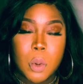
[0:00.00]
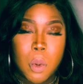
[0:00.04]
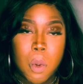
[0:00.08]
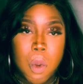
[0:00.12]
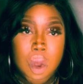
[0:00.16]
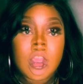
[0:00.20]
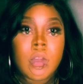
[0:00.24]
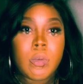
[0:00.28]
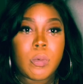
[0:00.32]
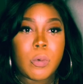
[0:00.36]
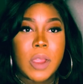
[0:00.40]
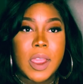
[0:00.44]
She
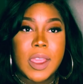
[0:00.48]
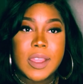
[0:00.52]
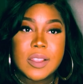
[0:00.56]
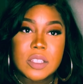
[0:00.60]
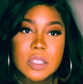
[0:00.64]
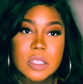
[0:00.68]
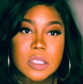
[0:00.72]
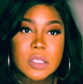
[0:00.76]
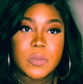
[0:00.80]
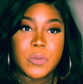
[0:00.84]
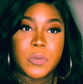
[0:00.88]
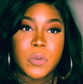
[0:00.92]

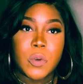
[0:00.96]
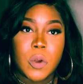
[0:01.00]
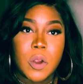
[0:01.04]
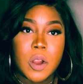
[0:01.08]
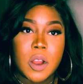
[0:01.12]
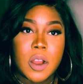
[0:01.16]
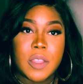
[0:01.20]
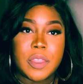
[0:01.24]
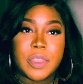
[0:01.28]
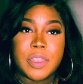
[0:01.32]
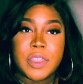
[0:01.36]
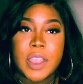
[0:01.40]
arranges
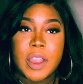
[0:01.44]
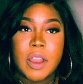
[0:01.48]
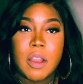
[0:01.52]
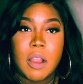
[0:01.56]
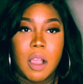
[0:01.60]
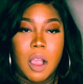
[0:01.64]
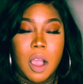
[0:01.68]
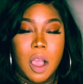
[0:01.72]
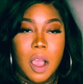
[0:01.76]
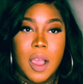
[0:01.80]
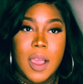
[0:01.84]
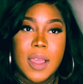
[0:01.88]
for their
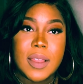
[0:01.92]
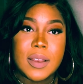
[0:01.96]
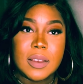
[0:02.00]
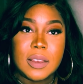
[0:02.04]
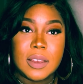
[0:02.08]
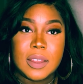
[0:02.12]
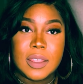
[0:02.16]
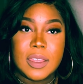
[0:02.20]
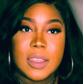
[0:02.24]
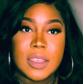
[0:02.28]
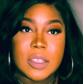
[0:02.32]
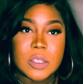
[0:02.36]
Aunt
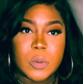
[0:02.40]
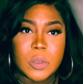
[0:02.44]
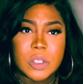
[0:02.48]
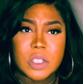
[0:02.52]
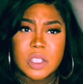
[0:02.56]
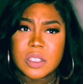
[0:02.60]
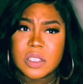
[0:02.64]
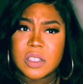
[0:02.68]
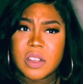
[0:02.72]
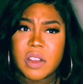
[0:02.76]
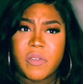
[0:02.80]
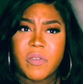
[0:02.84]
Liz, which
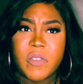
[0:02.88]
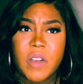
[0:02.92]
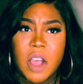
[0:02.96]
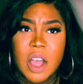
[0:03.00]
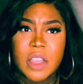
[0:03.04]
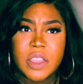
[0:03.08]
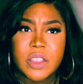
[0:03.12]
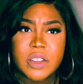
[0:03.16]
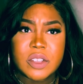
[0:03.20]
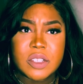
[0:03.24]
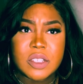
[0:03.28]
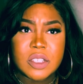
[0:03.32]
is their
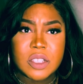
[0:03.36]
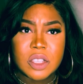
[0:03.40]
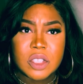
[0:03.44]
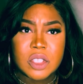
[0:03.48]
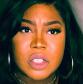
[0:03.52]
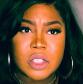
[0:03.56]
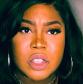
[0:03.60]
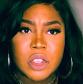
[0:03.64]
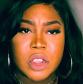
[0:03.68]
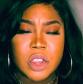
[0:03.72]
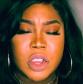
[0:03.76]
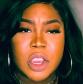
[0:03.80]
father's
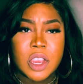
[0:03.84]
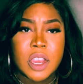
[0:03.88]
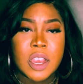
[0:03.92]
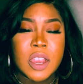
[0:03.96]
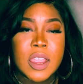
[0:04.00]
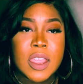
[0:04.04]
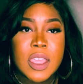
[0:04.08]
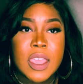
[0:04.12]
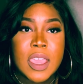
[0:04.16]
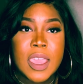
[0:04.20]
sister,